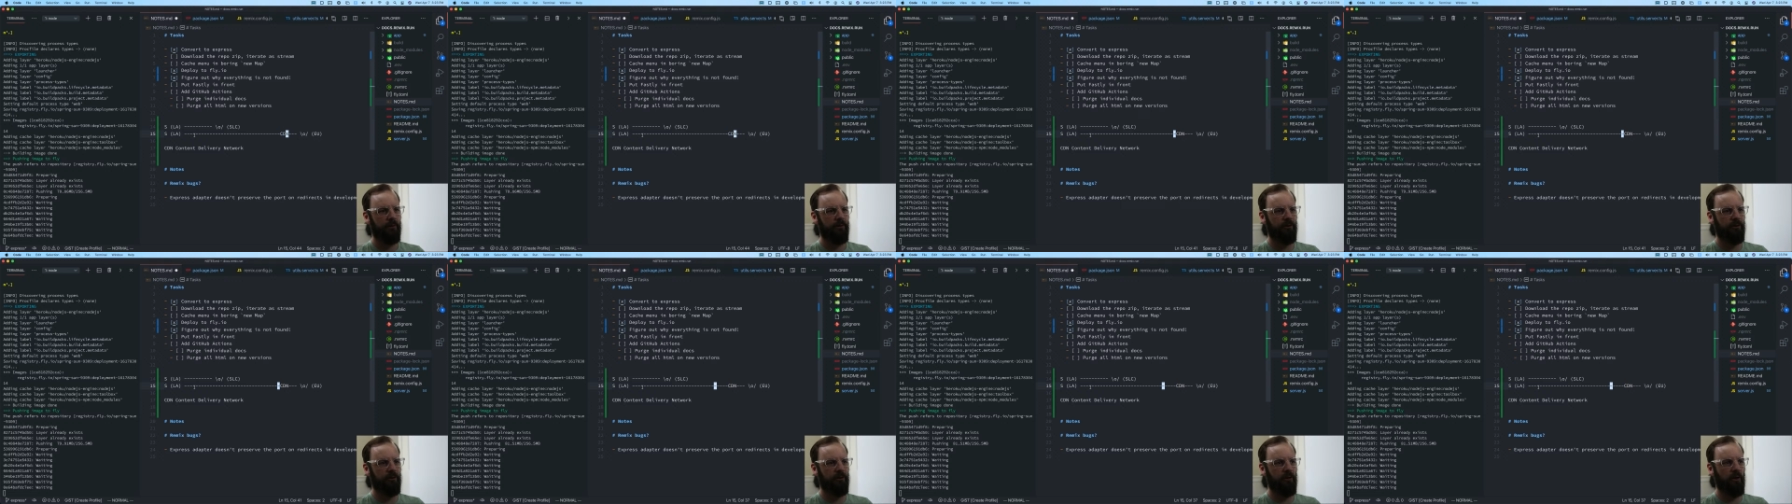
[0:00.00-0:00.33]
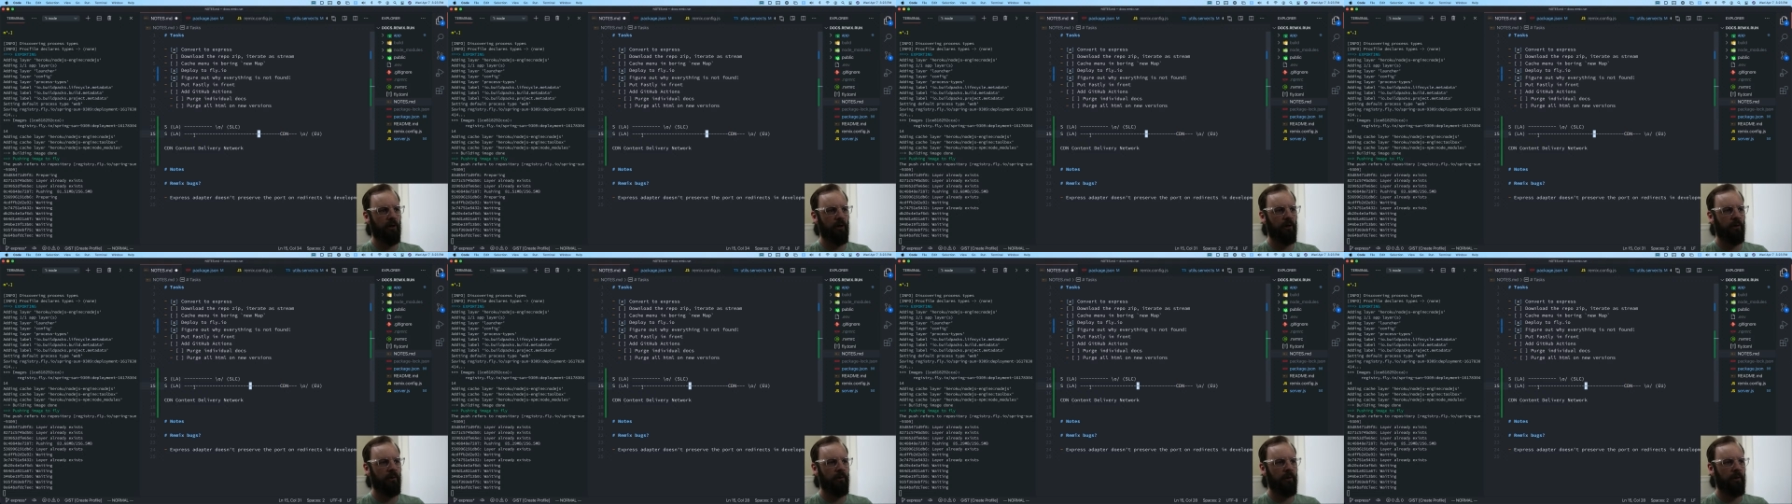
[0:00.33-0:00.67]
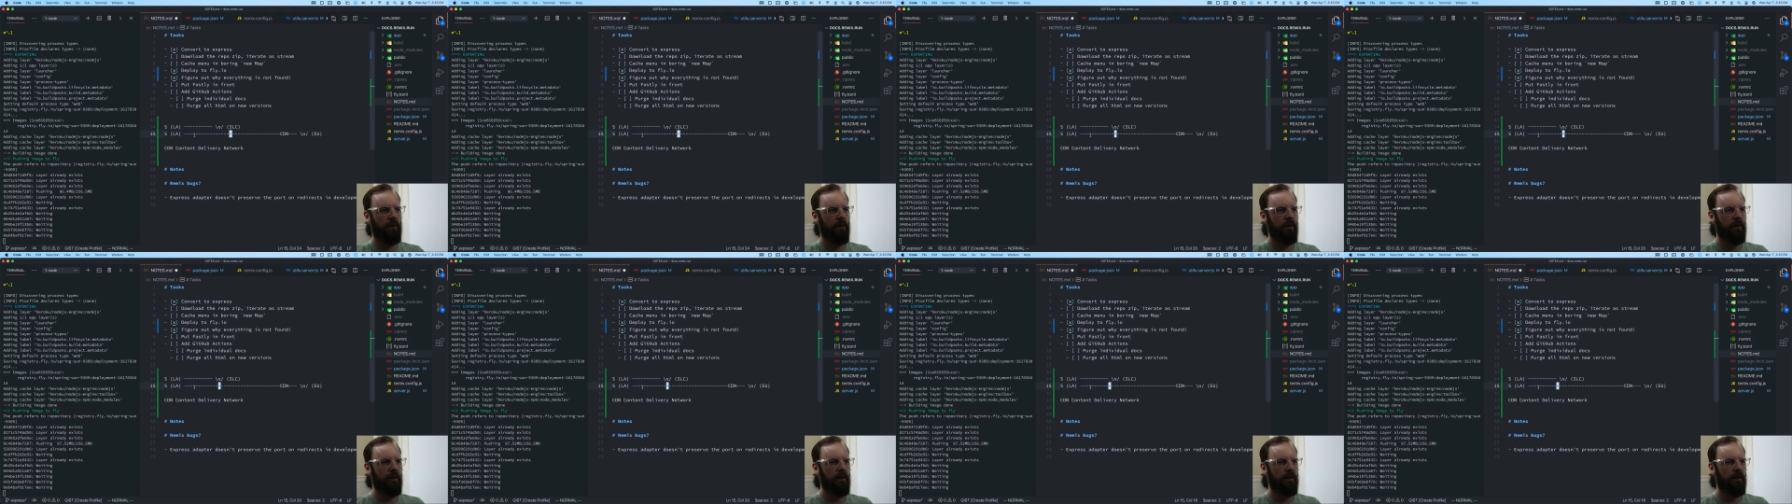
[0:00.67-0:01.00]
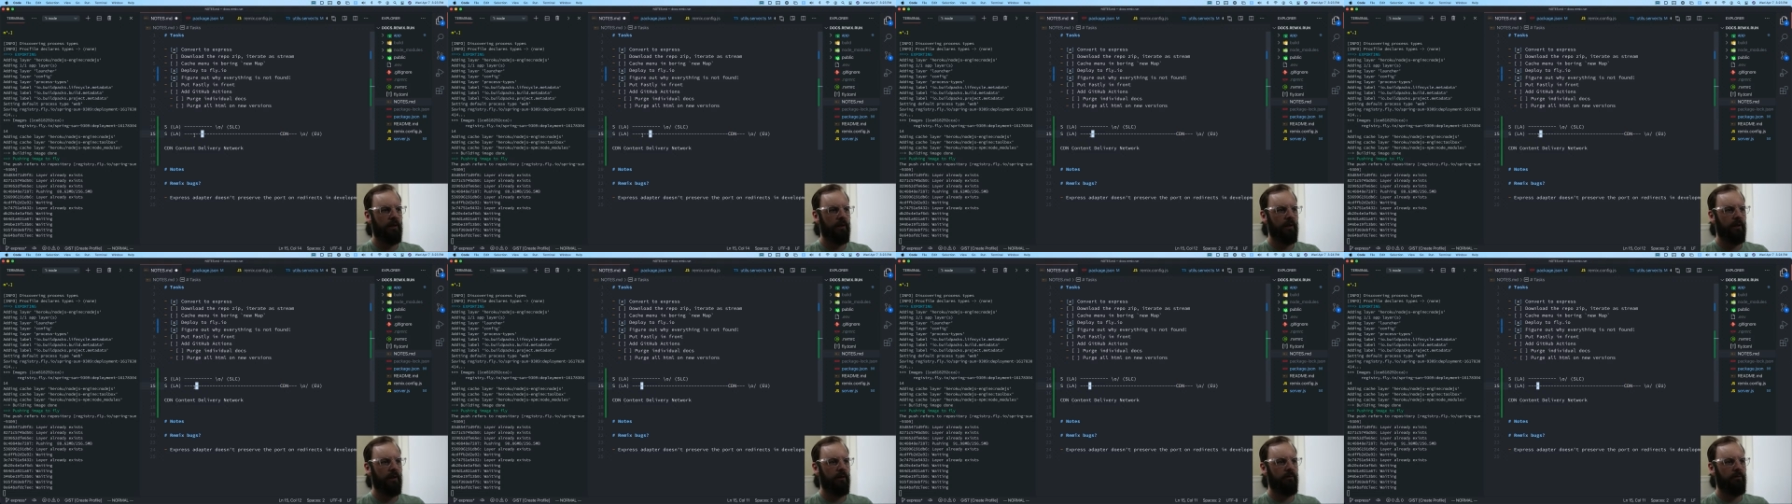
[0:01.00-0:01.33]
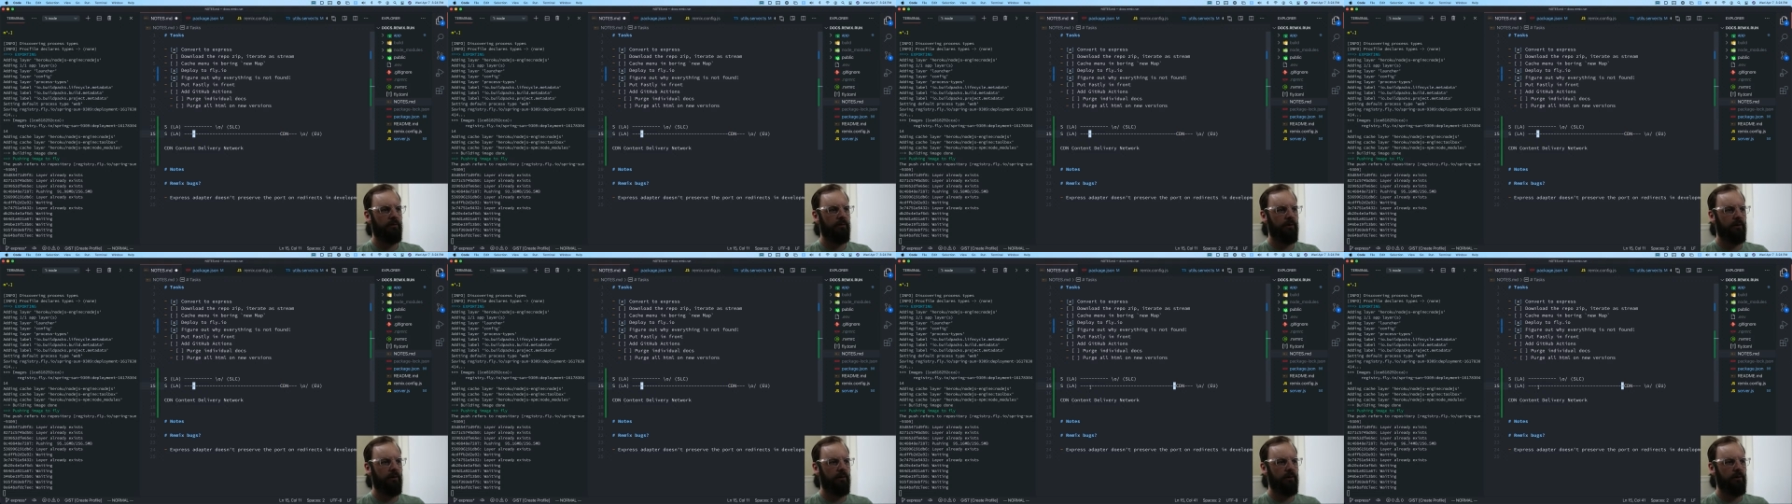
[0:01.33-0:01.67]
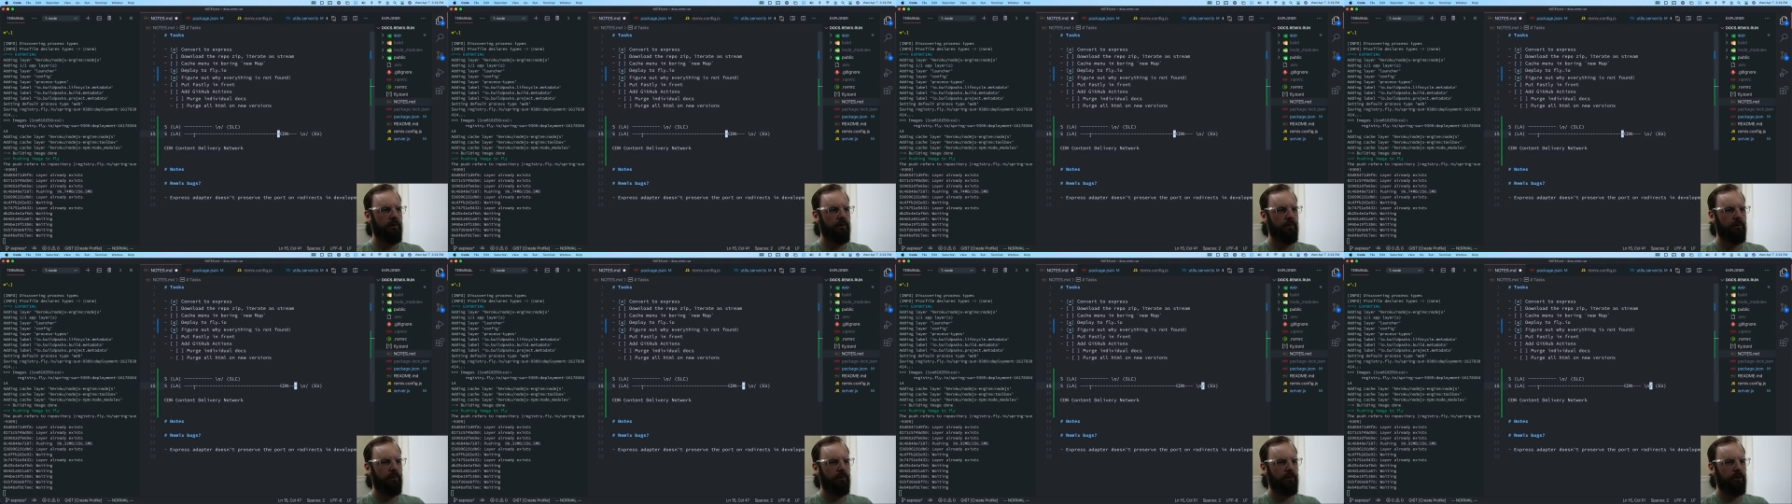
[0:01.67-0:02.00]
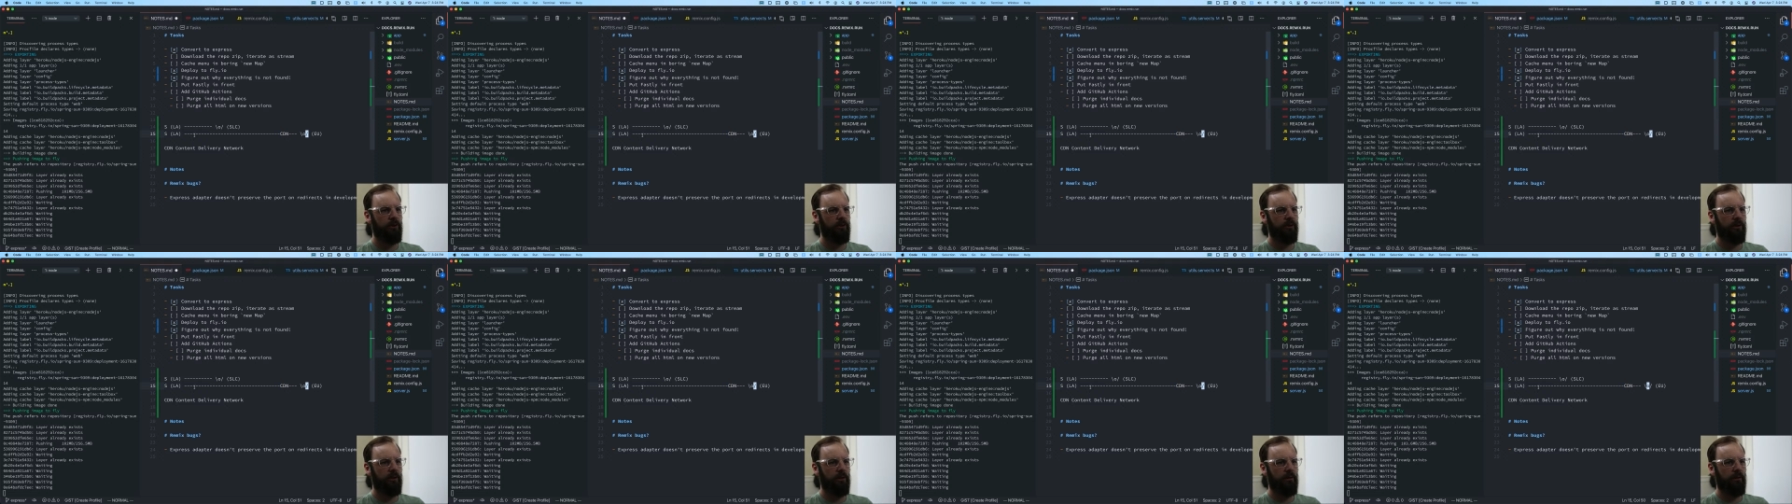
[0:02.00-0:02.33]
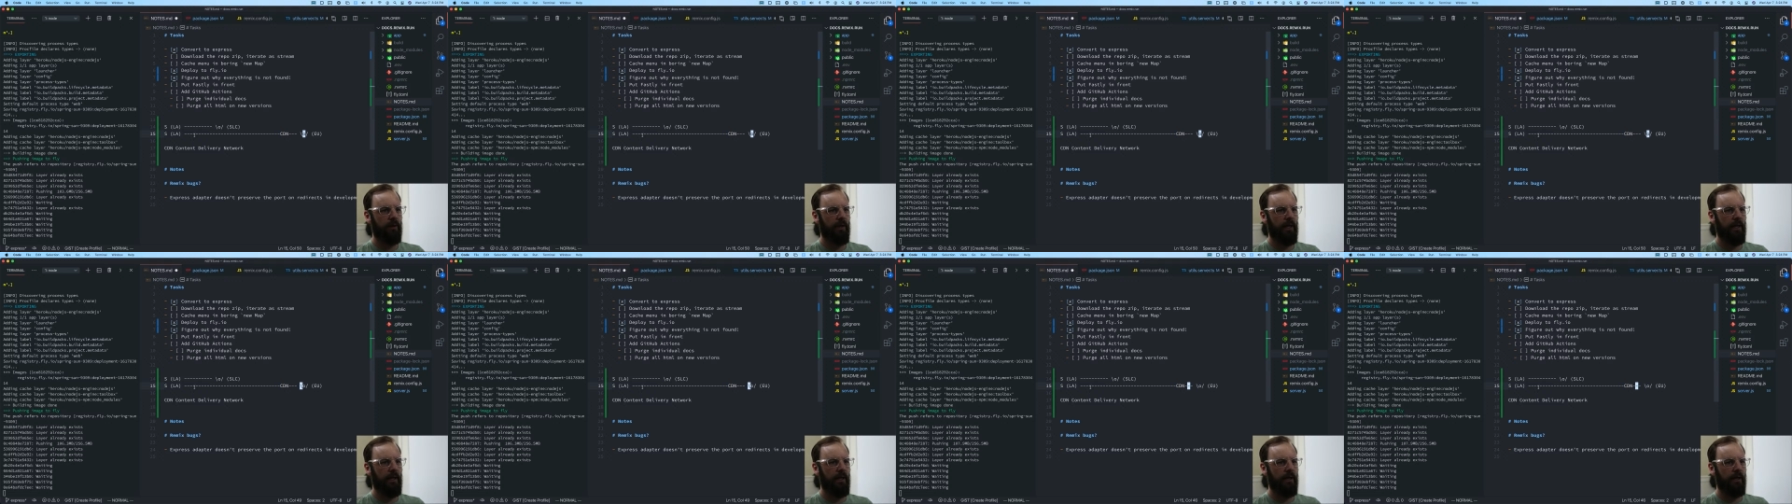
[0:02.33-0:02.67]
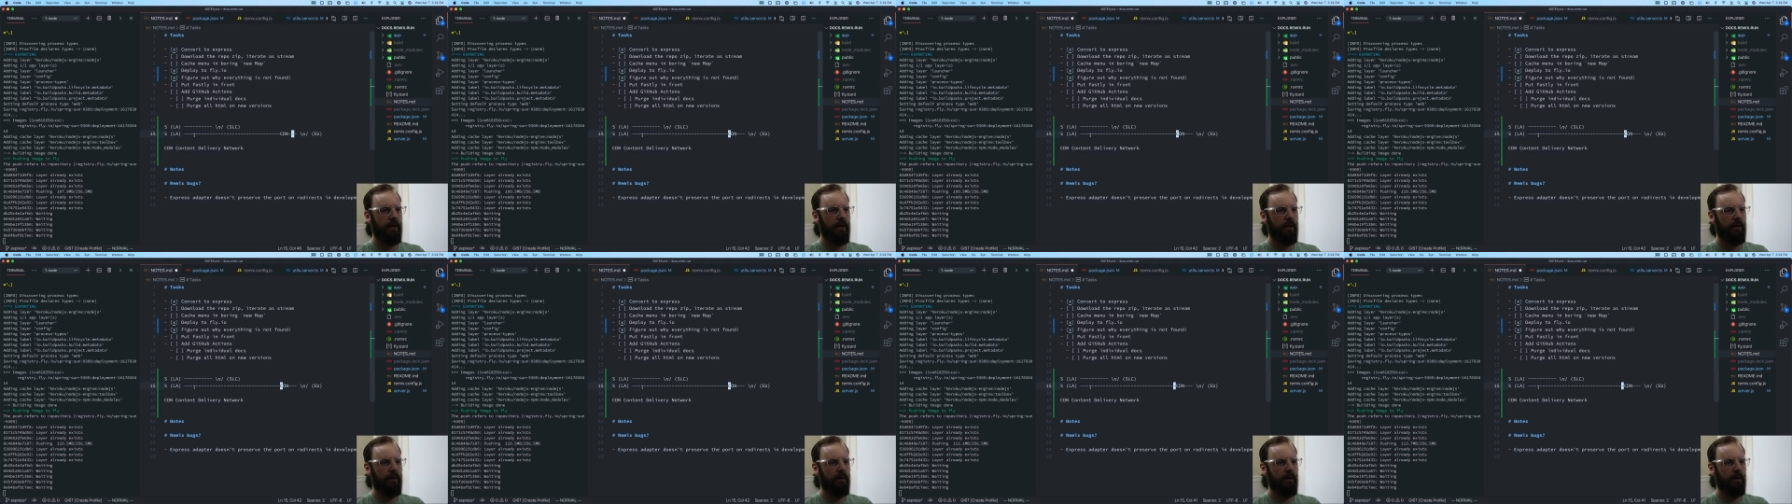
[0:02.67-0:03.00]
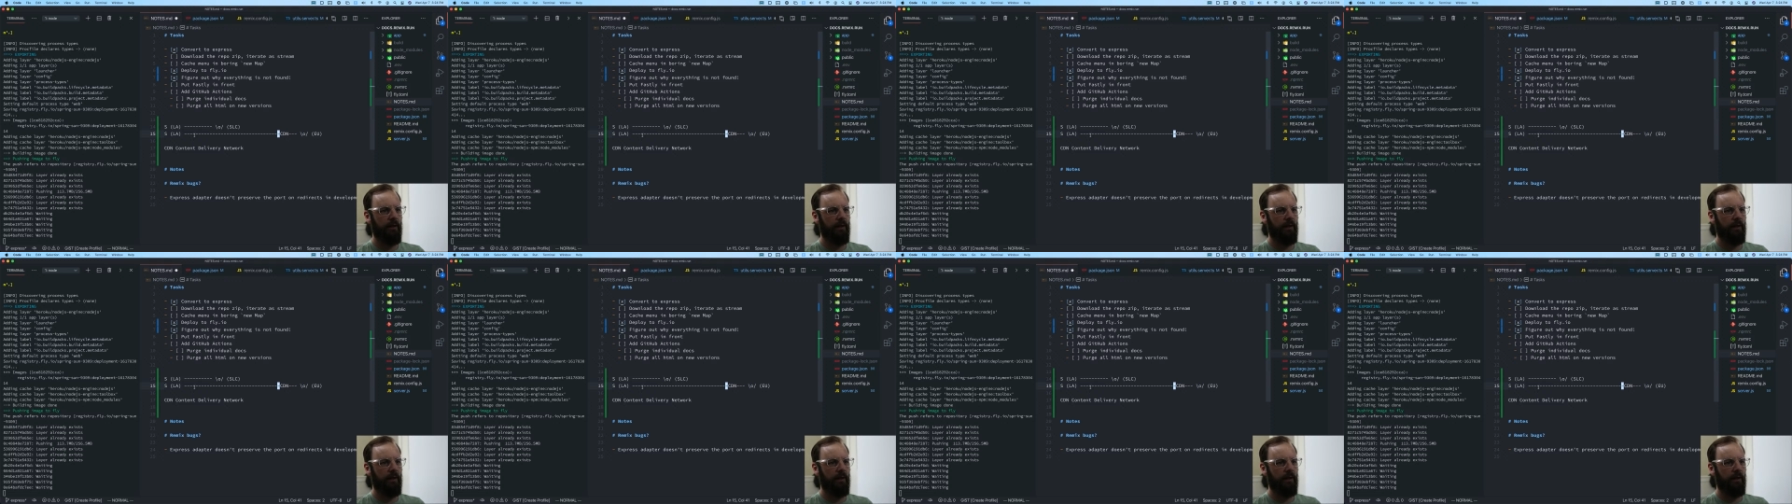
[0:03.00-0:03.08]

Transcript: So if you will just go ahead